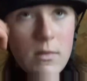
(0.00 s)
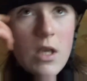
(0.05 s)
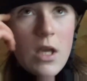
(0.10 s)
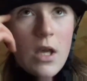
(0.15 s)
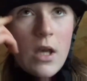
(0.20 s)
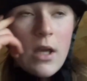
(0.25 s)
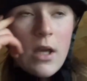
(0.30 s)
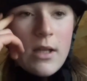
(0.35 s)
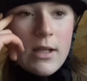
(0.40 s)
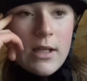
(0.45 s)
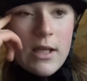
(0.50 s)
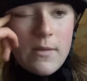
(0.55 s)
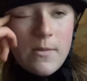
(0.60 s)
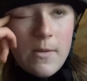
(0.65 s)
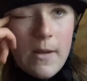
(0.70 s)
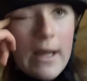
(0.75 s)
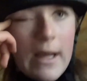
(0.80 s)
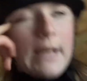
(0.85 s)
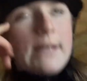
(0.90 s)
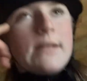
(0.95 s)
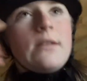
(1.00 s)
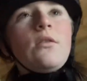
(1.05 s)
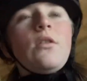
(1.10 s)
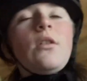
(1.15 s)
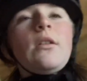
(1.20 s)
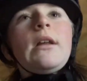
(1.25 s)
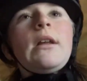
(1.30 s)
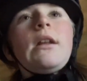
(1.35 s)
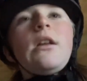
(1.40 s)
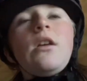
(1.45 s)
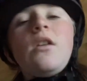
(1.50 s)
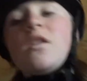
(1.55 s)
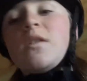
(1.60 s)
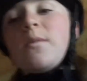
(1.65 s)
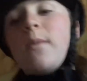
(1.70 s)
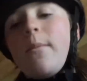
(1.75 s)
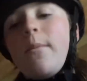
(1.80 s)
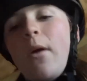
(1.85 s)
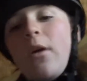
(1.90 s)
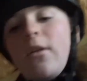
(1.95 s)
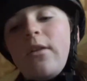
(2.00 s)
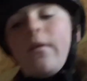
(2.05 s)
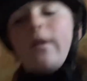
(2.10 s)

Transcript: Yeah, keep my hat silk on, and I used to be a pony